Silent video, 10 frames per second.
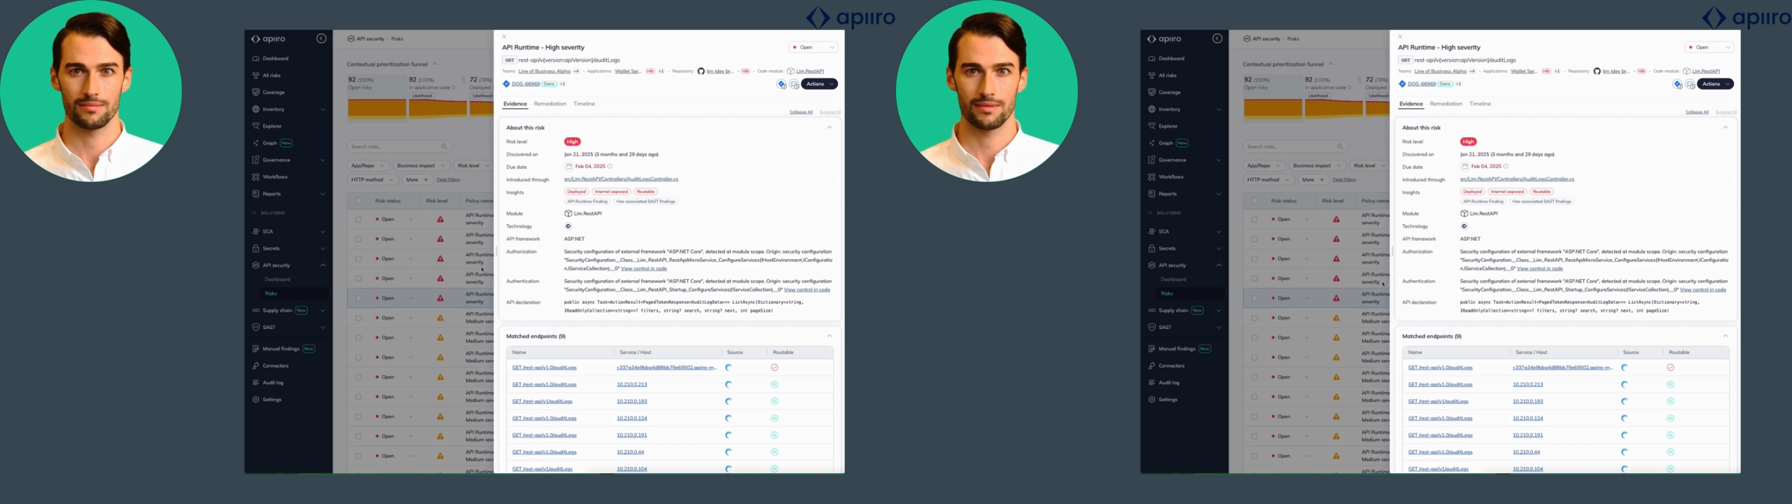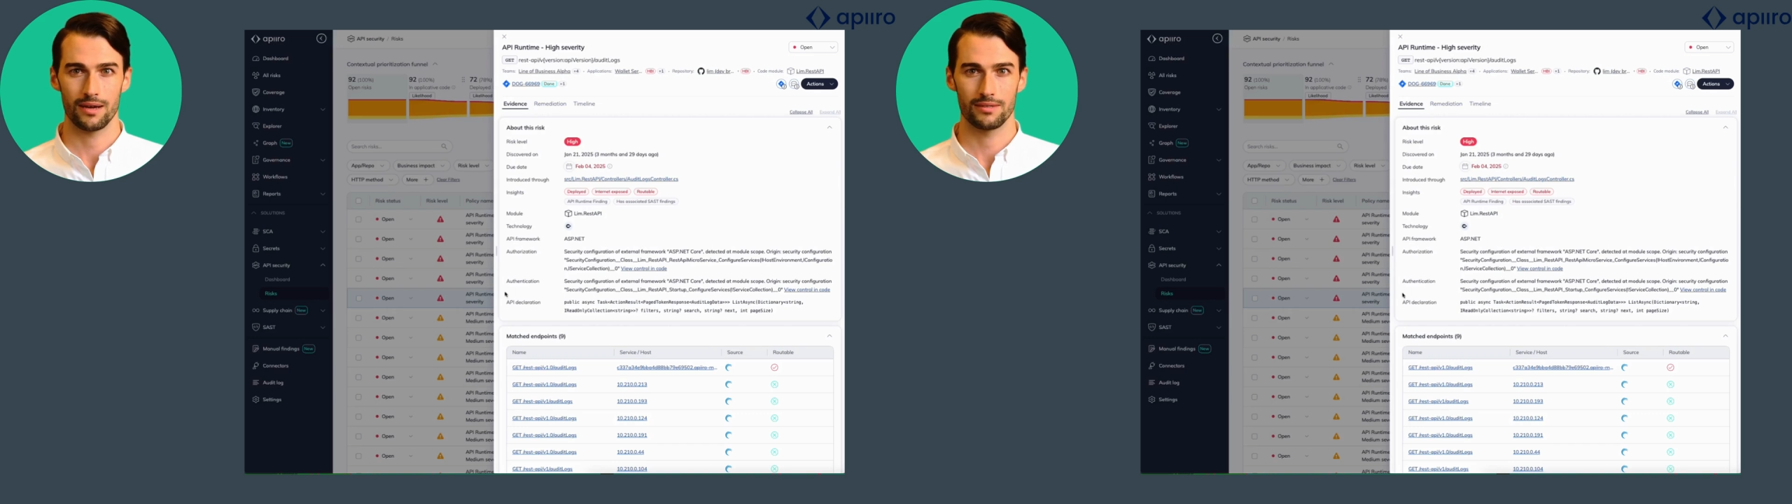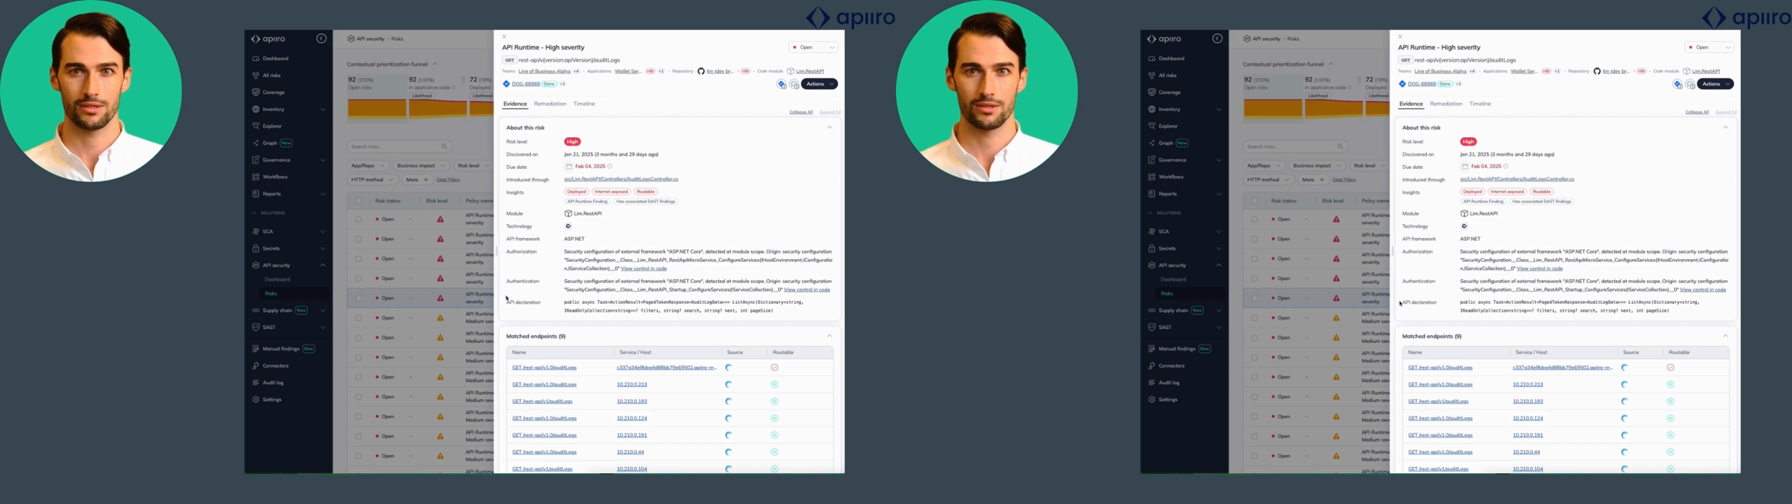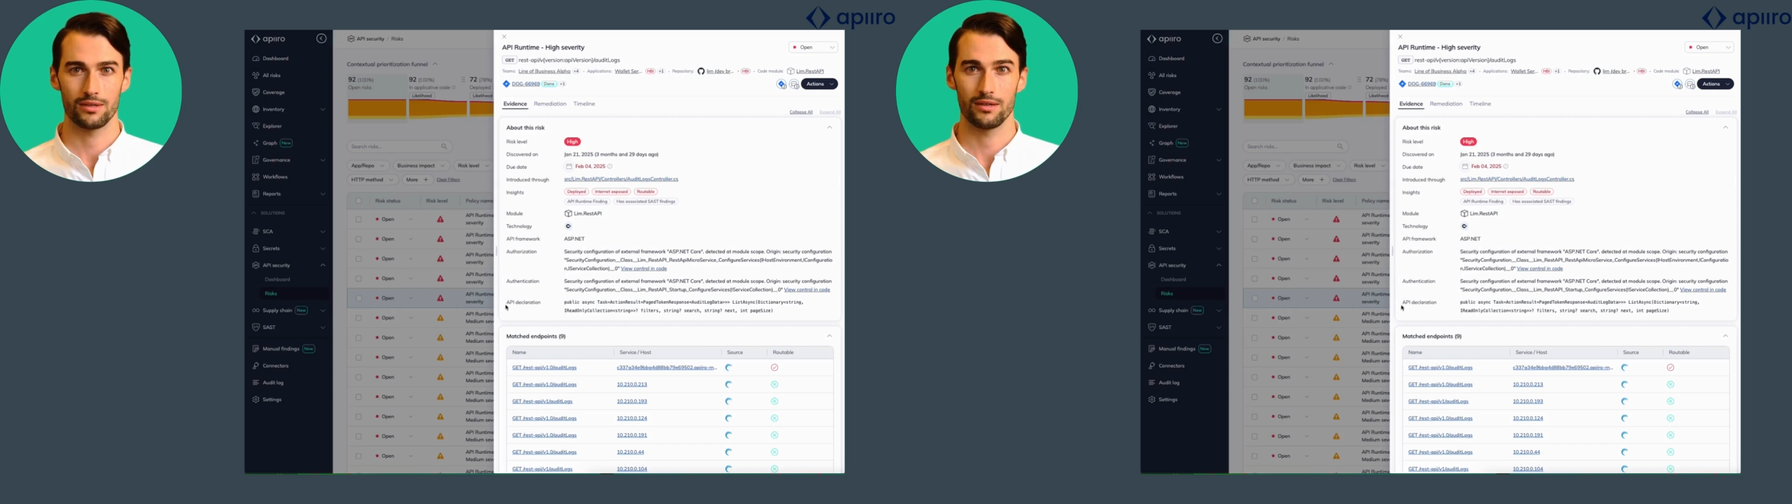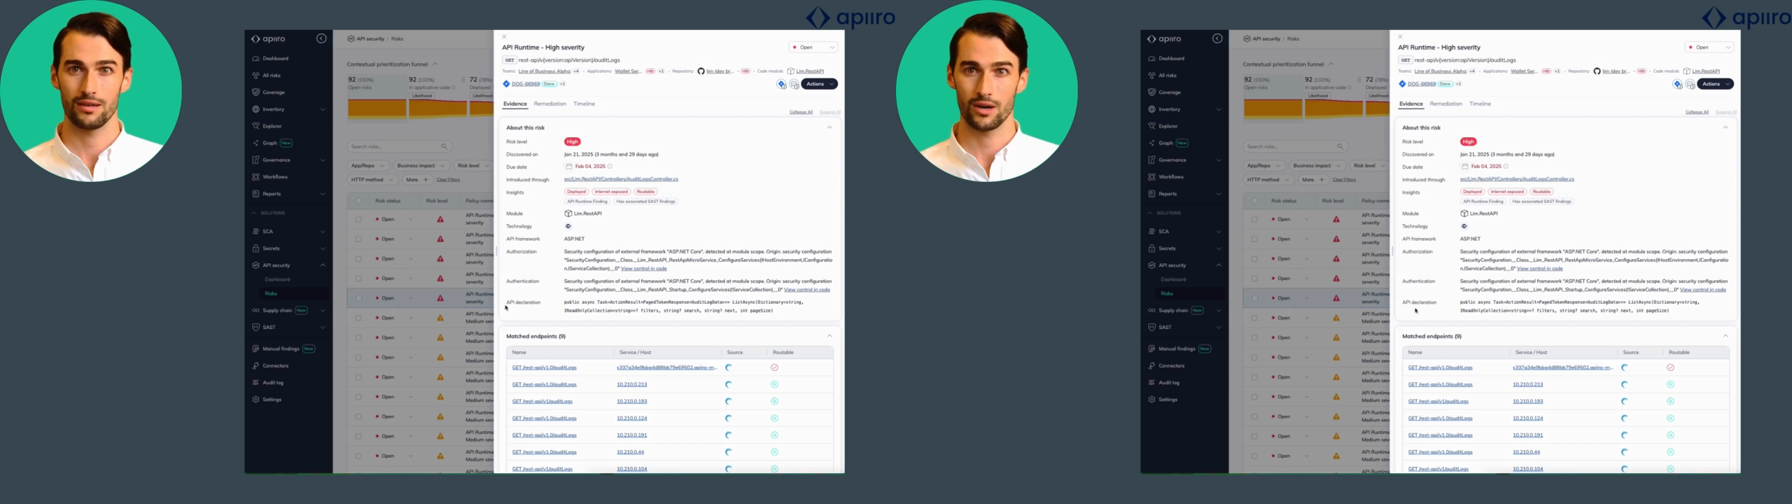
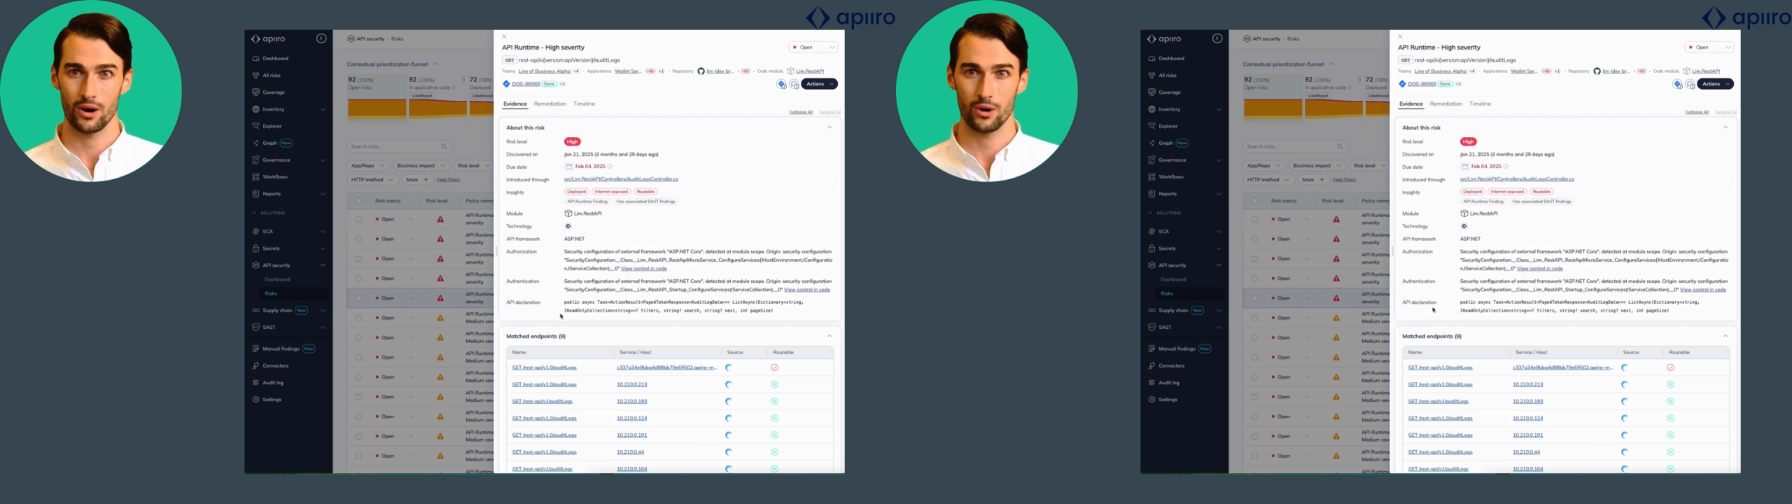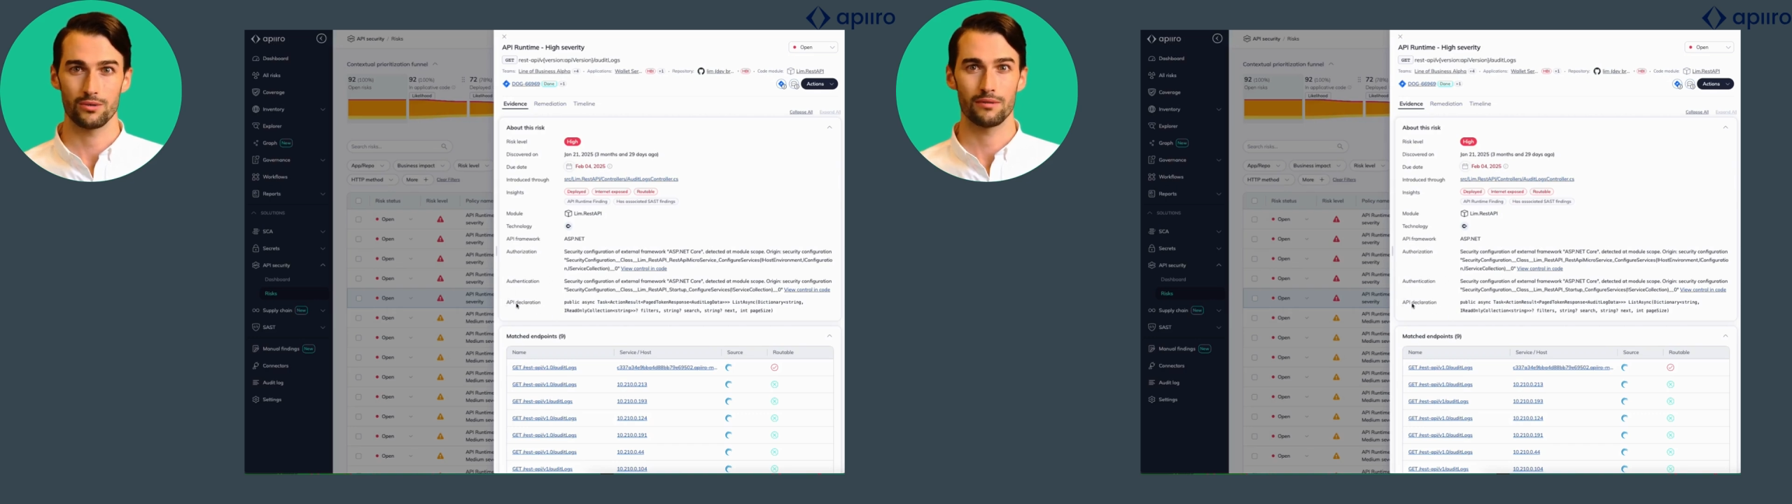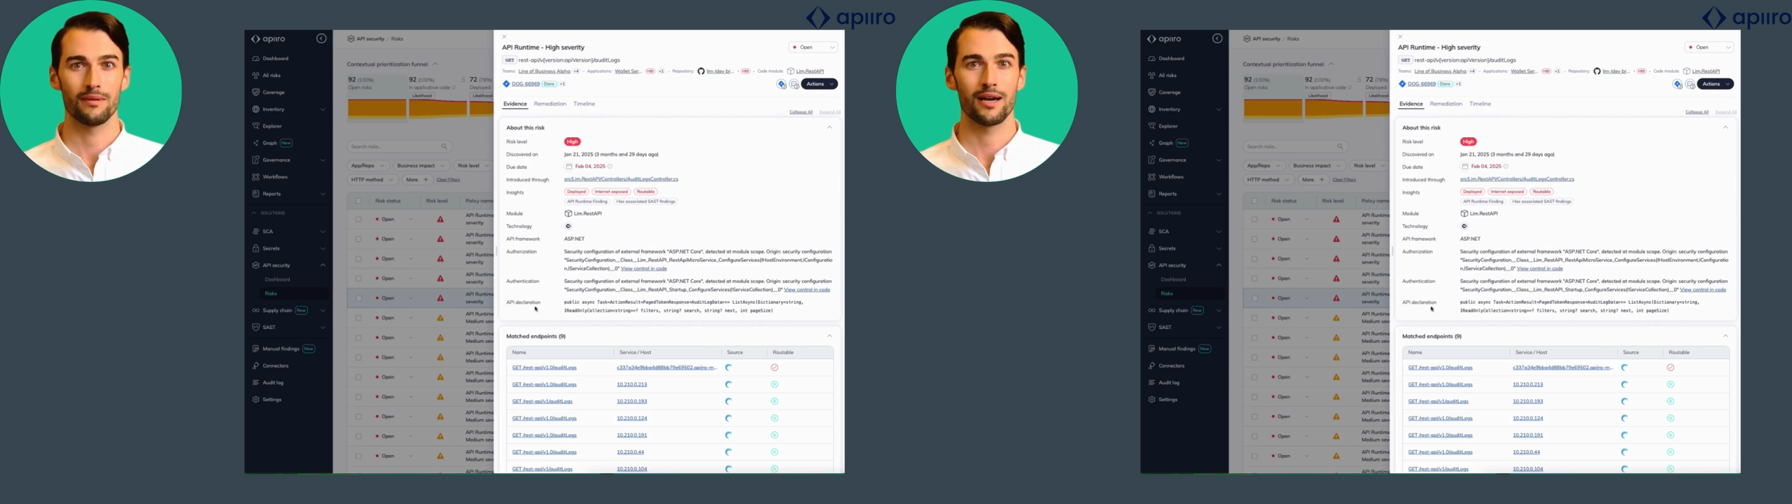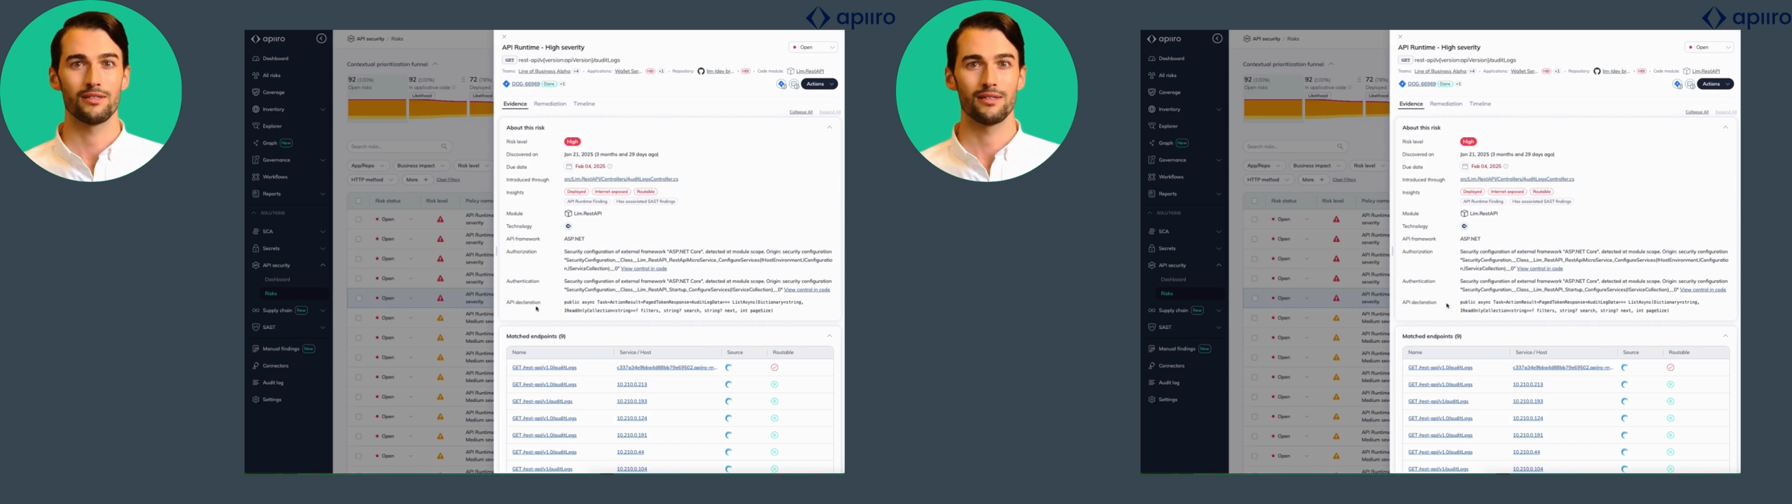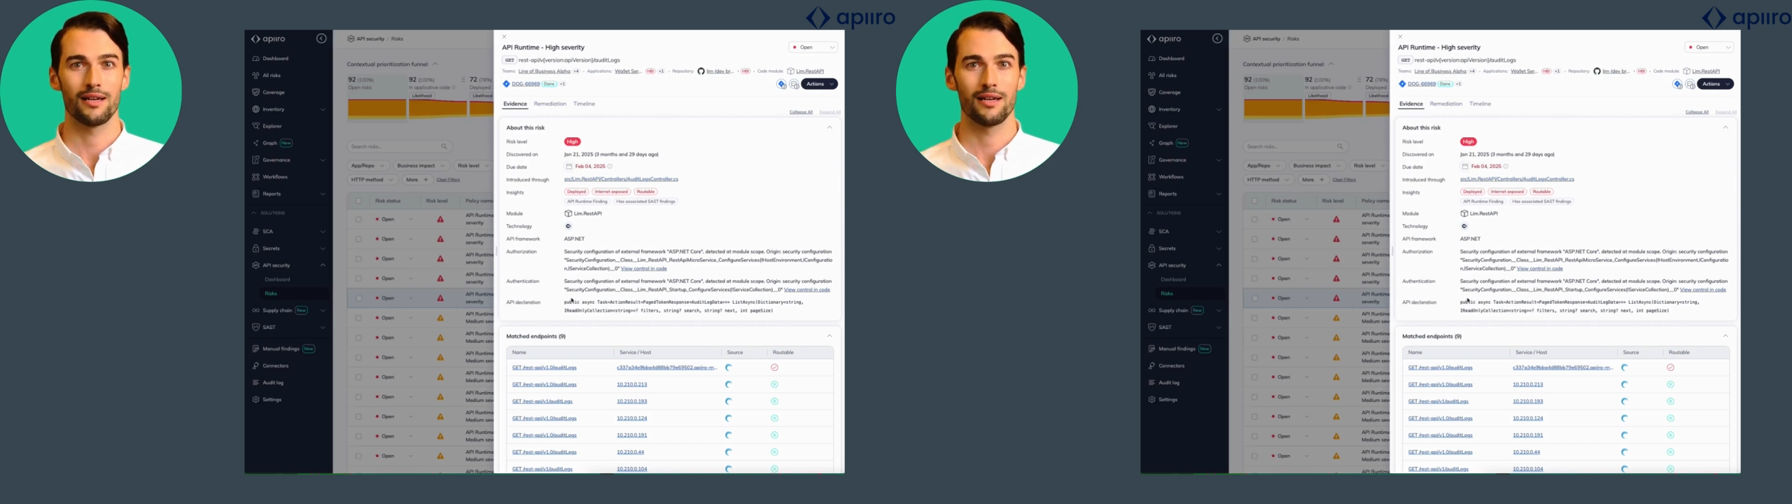Additionally, all the matched